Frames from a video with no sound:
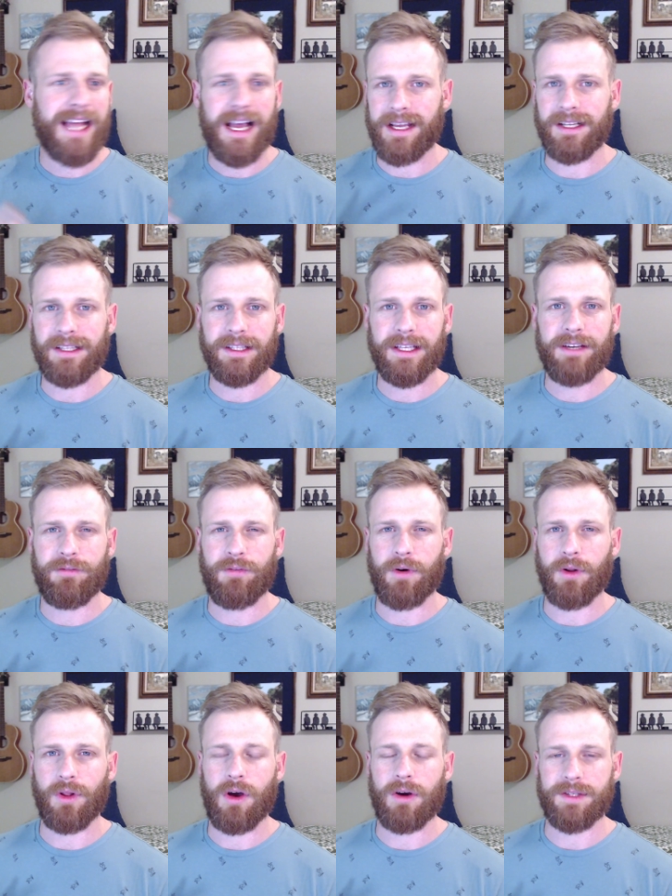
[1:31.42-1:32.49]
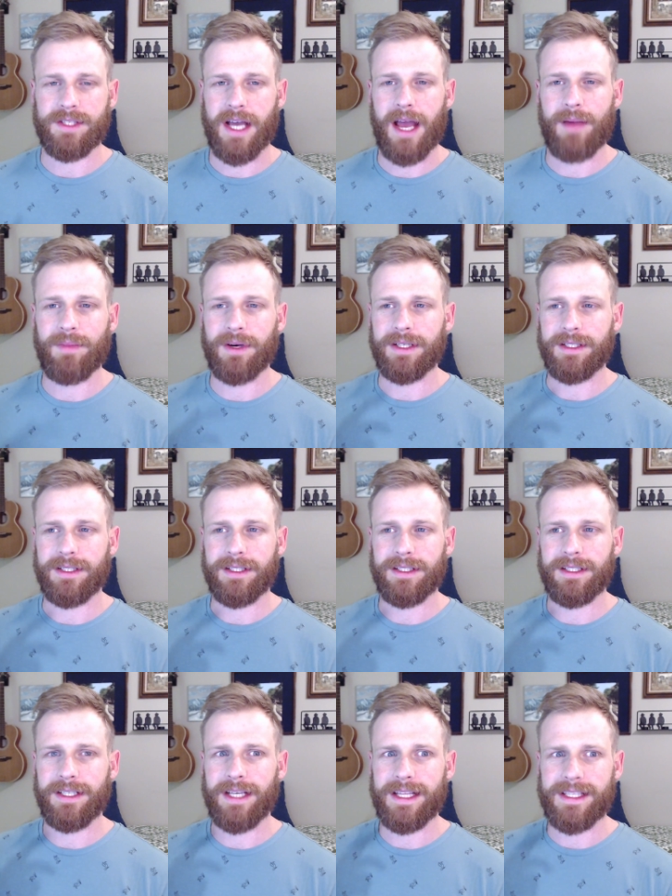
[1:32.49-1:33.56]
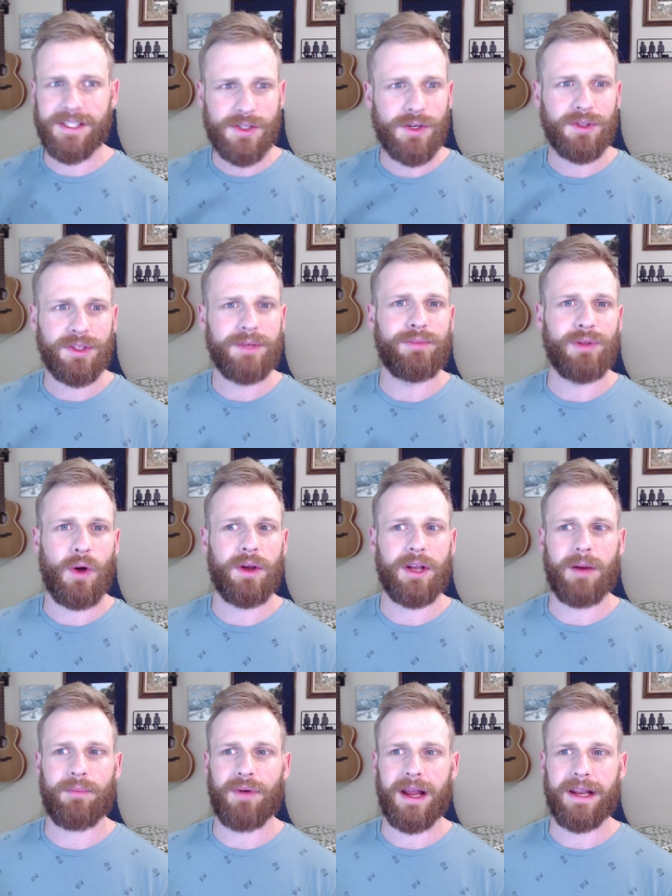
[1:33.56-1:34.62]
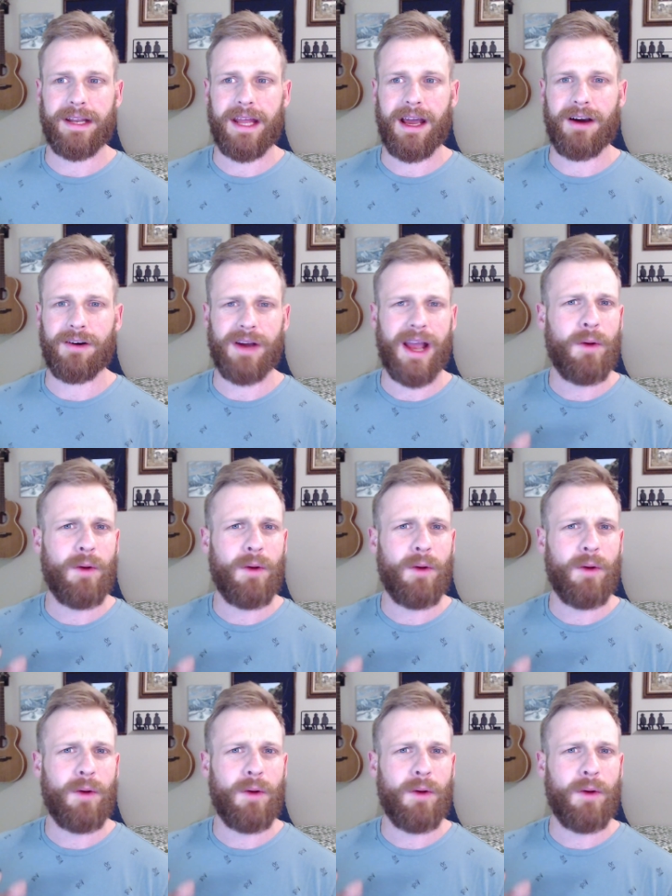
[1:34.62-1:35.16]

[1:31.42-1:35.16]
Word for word: not going to live for a long time, but it's certainly blowing up right now.